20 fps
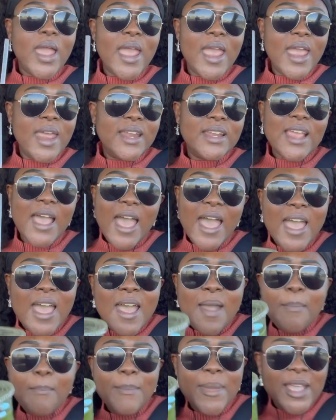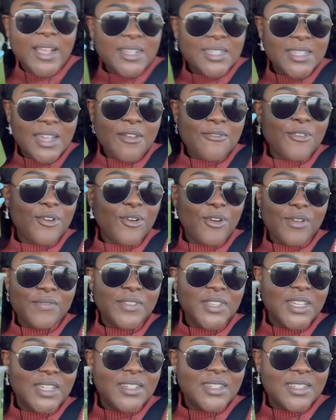And make several of
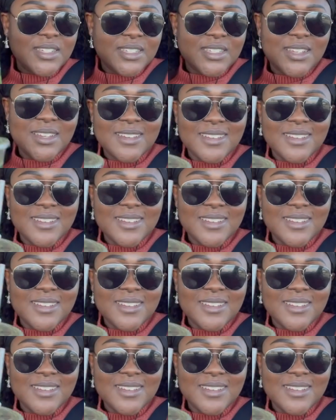these.